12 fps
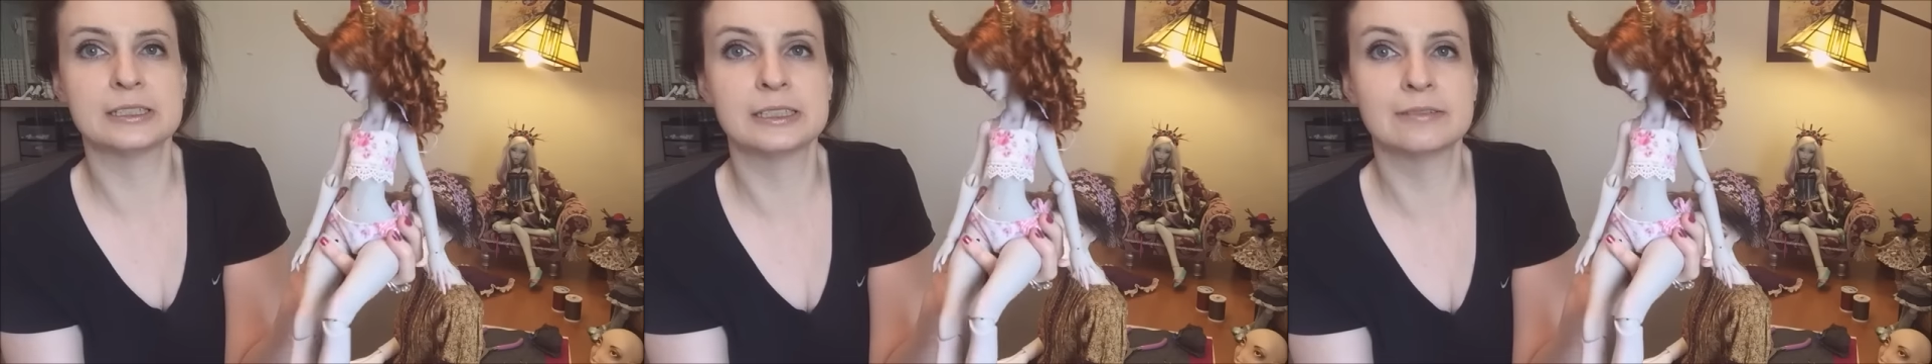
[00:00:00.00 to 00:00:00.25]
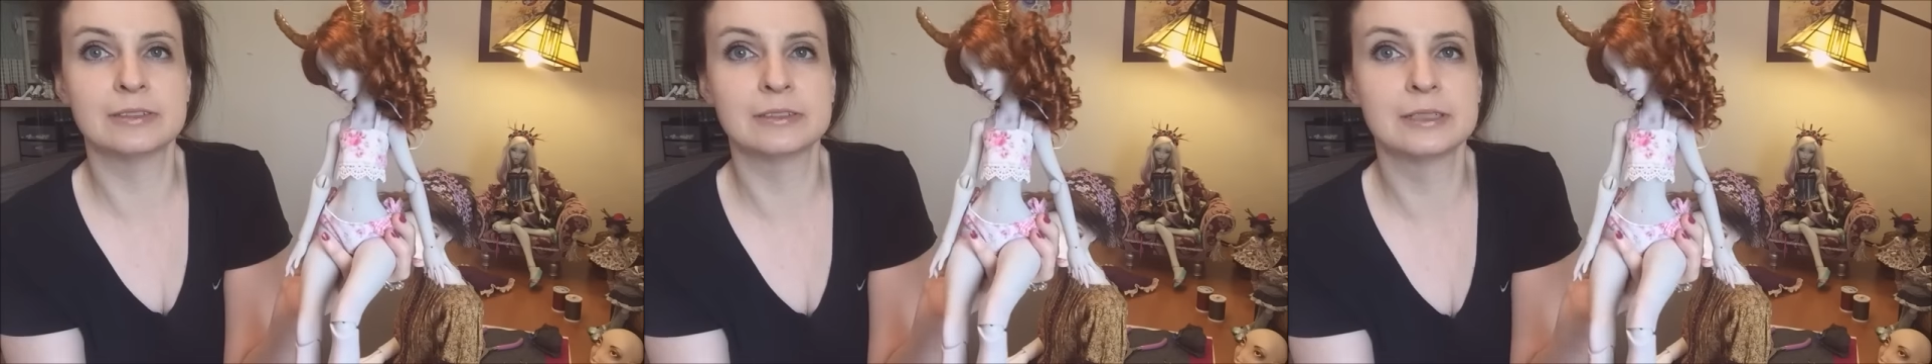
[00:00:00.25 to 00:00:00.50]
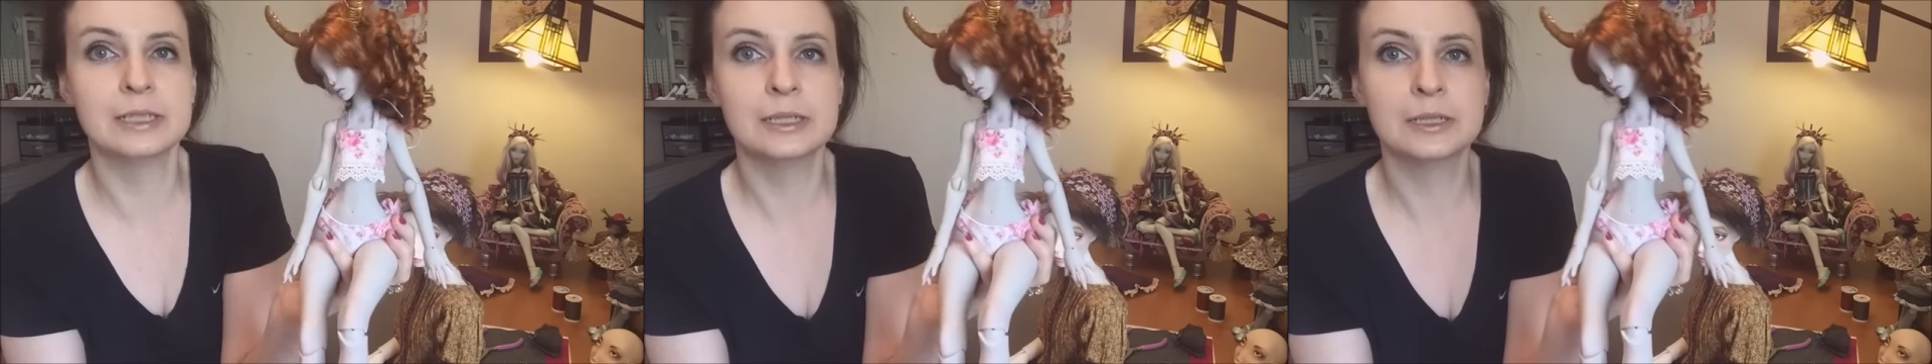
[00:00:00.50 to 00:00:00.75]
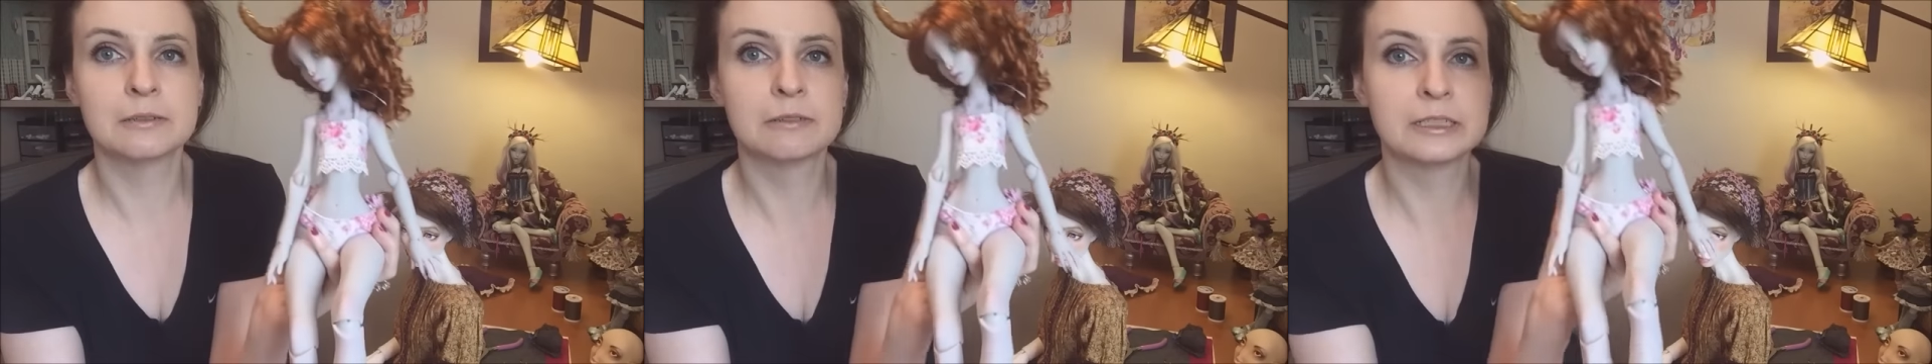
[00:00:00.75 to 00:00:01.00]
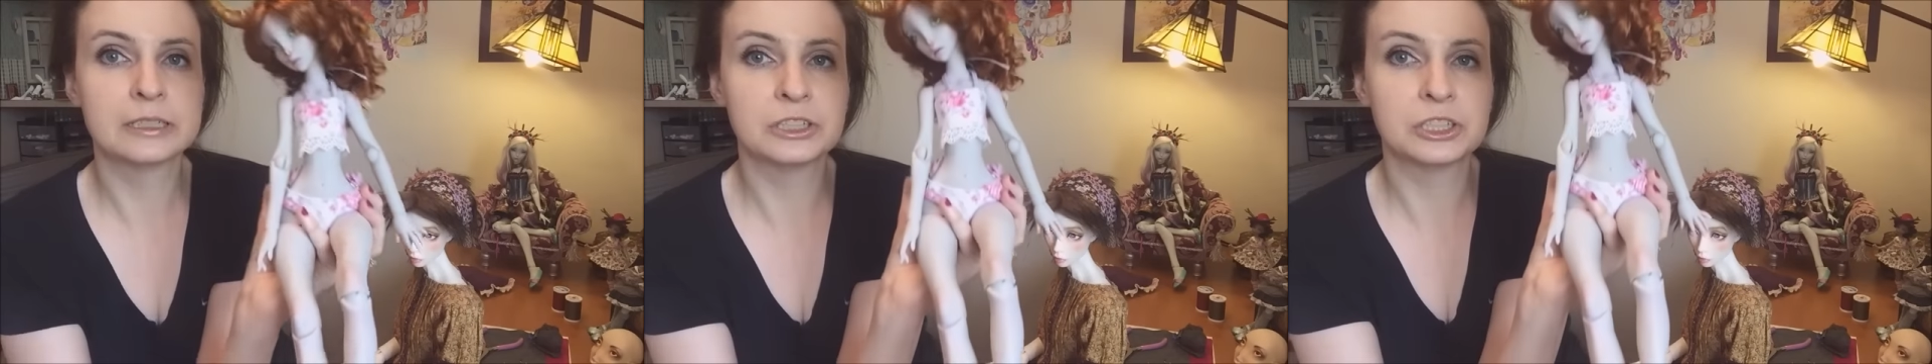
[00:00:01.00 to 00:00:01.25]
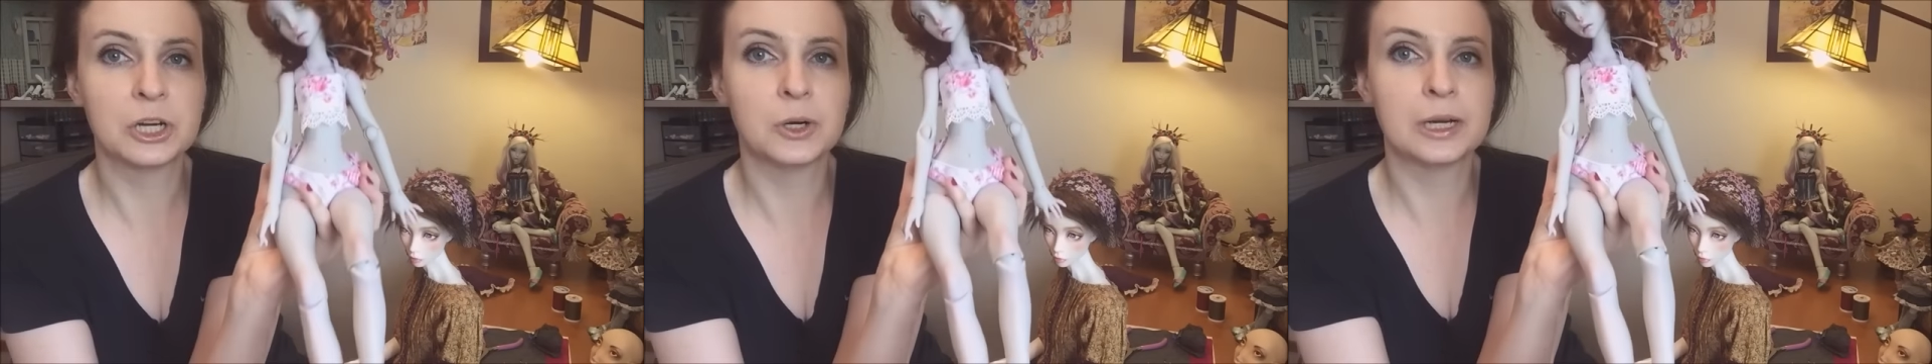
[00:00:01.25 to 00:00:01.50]
doesn't even really
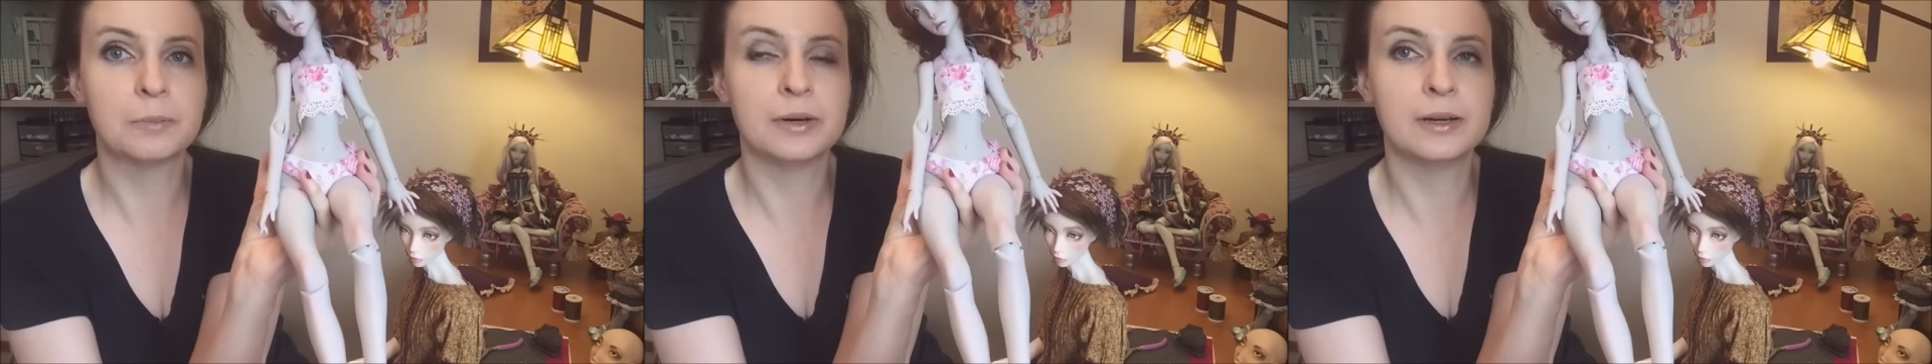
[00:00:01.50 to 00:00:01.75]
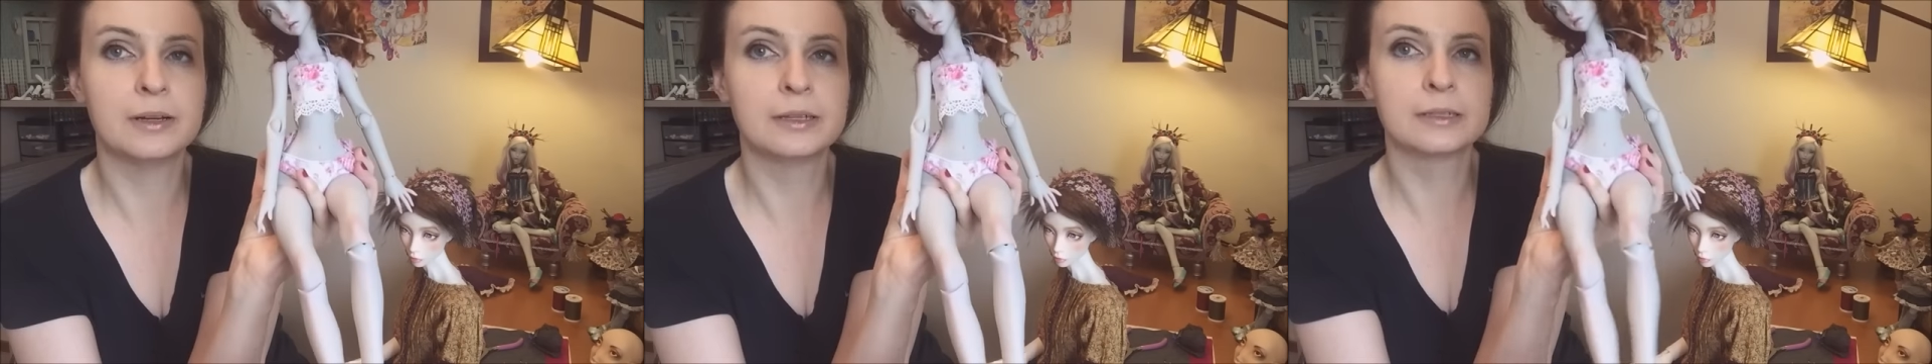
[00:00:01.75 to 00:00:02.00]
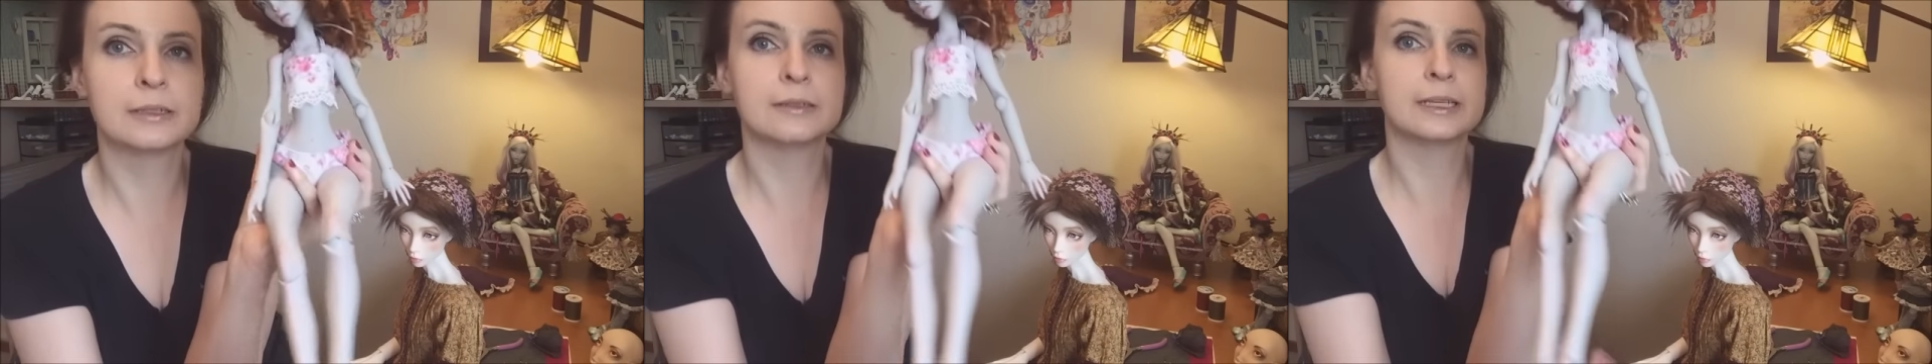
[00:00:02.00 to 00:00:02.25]
show up on